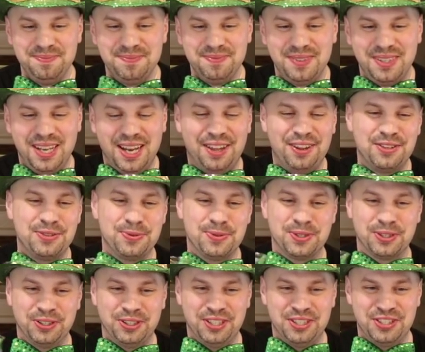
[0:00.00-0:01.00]
Yeah, this
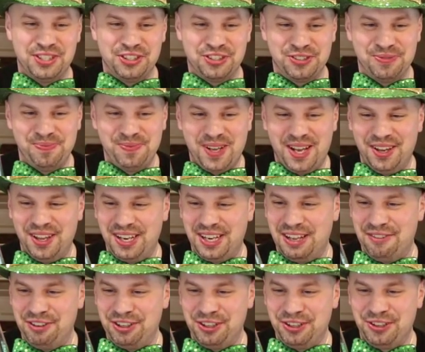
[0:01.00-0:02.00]
was a good decision. I like
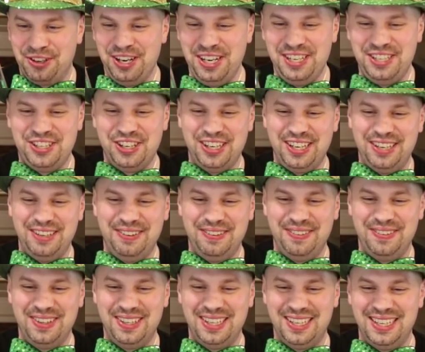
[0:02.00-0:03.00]
having a green dram.
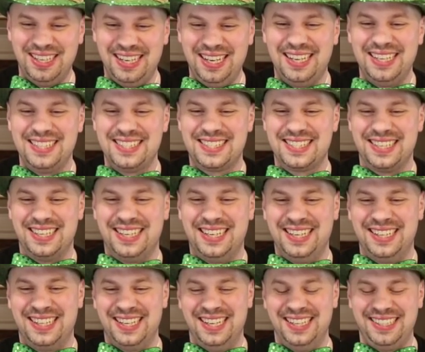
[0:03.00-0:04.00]

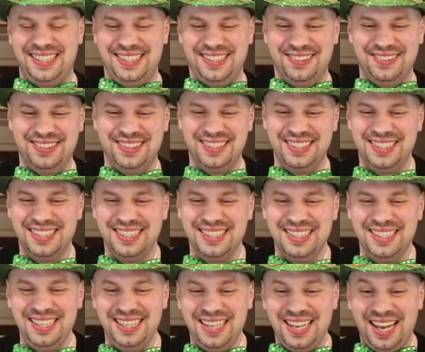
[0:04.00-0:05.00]
Scott, thank you.
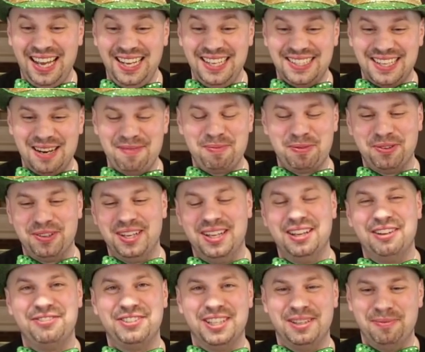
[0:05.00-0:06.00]
Hey, Deadpool, I
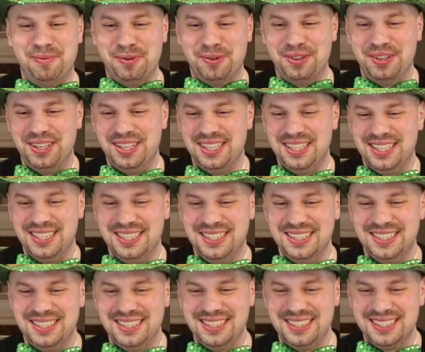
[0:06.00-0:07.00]
love Deadpool.
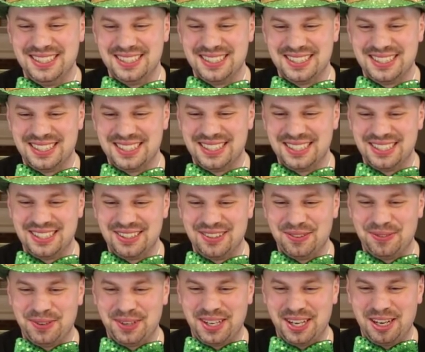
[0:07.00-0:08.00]

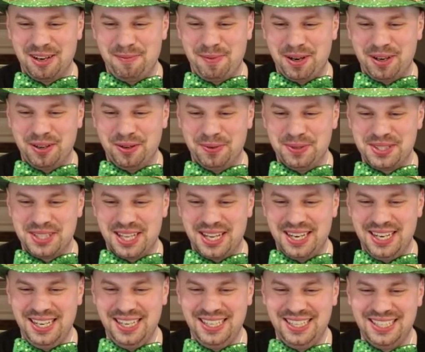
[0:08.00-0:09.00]
What kind of barrel was
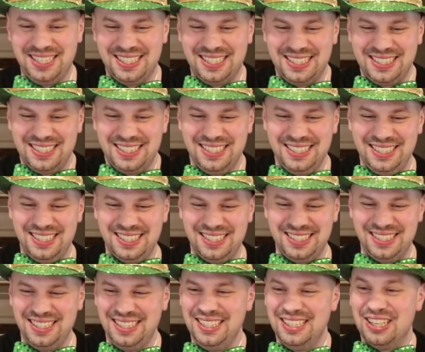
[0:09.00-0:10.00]
that?
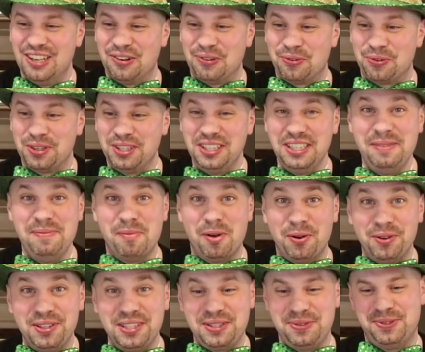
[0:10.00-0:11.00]
A really
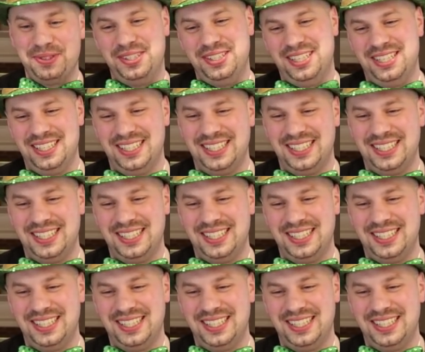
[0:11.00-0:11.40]
moldy one.